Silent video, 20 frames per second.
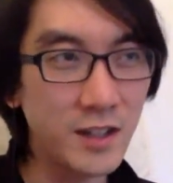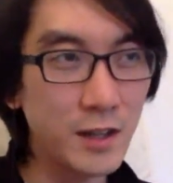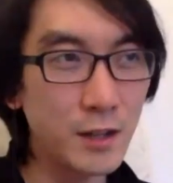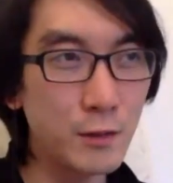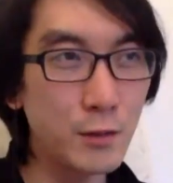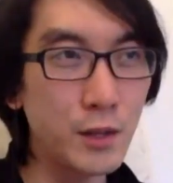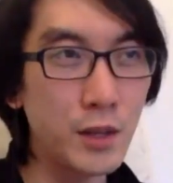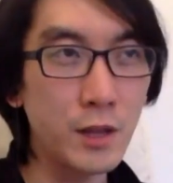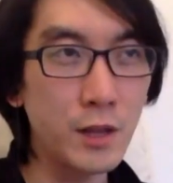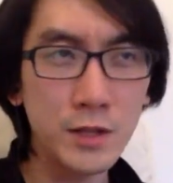
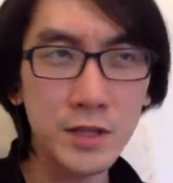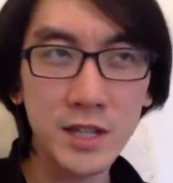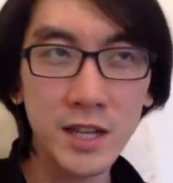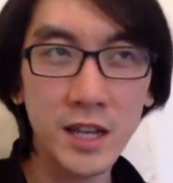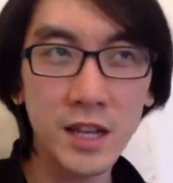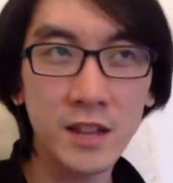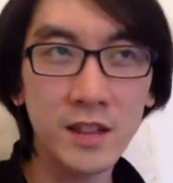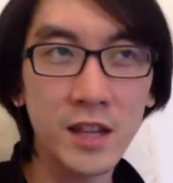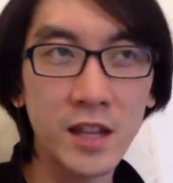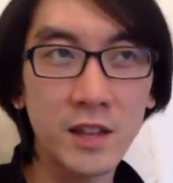where they were
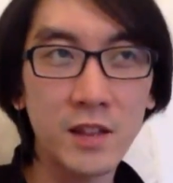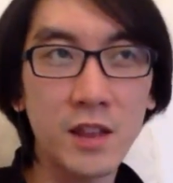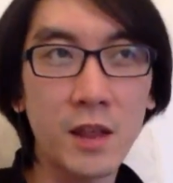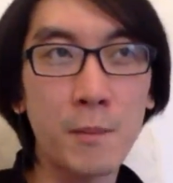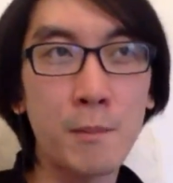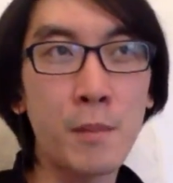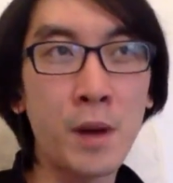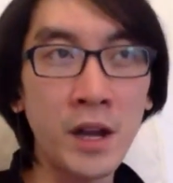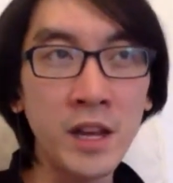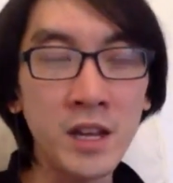saying that they
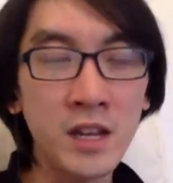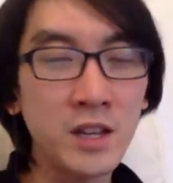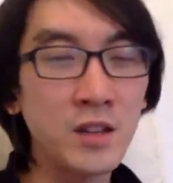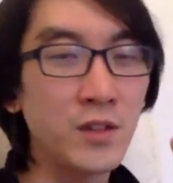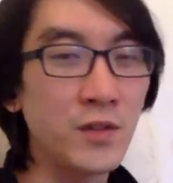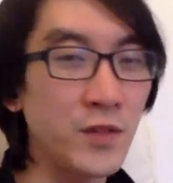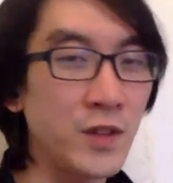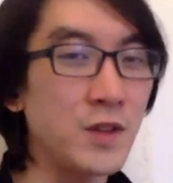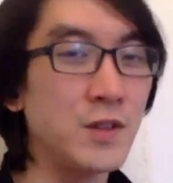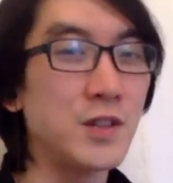might in the
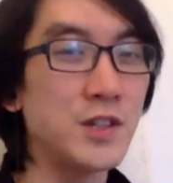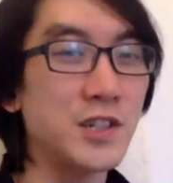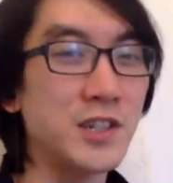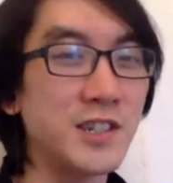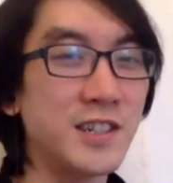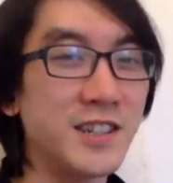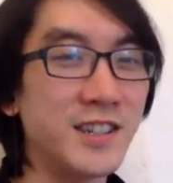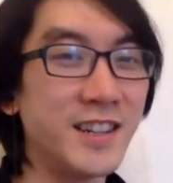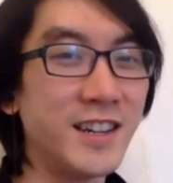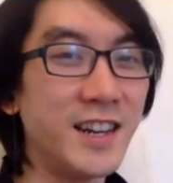
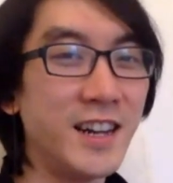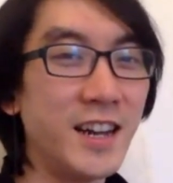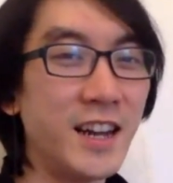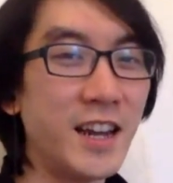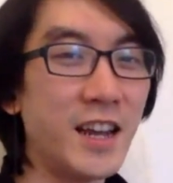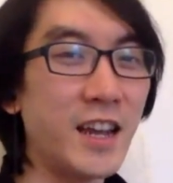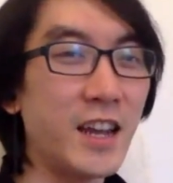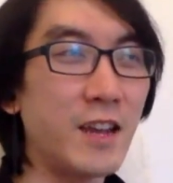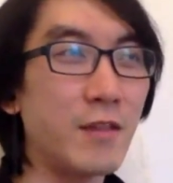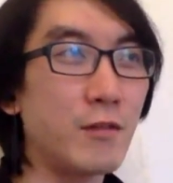future
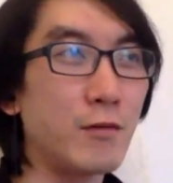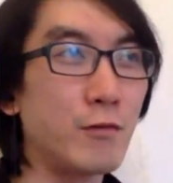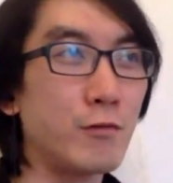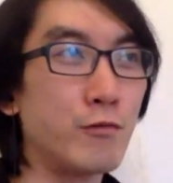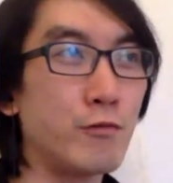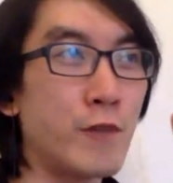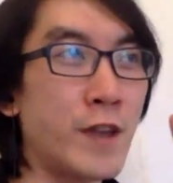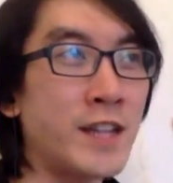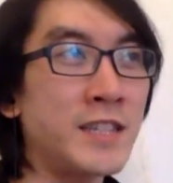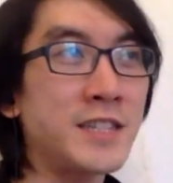
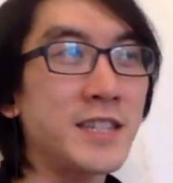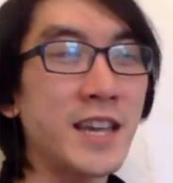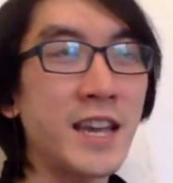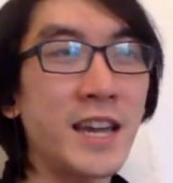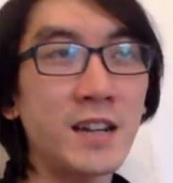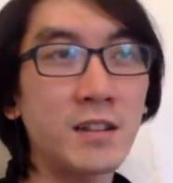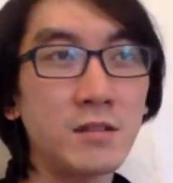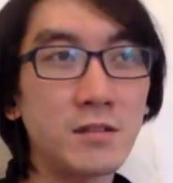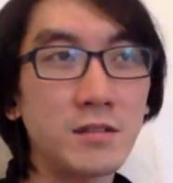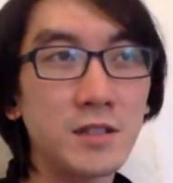rent
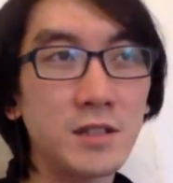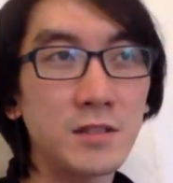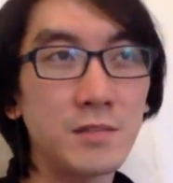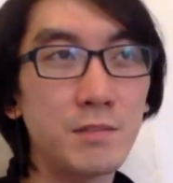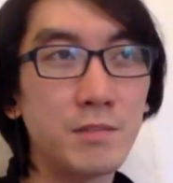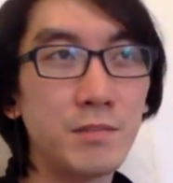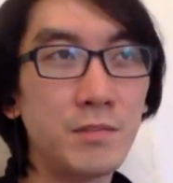out